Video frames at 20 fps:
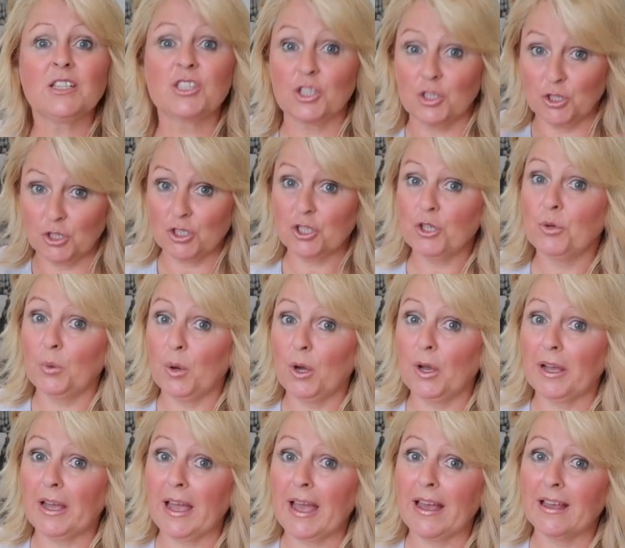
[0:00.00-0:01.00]
so you do
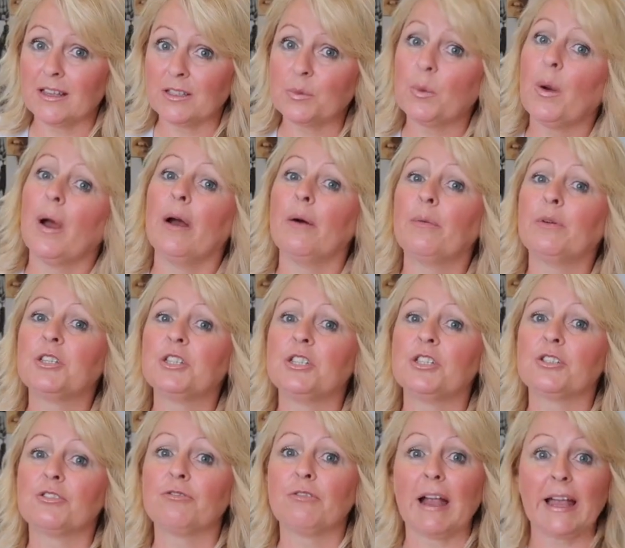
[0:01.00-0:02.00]
work out as well, which
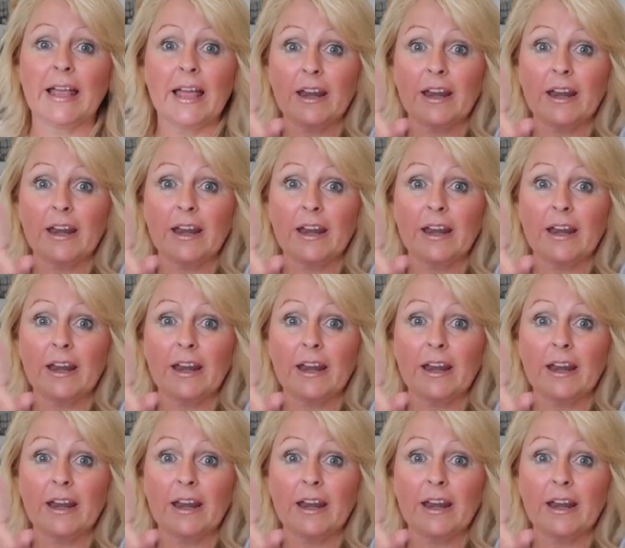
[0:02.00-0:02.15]
is great.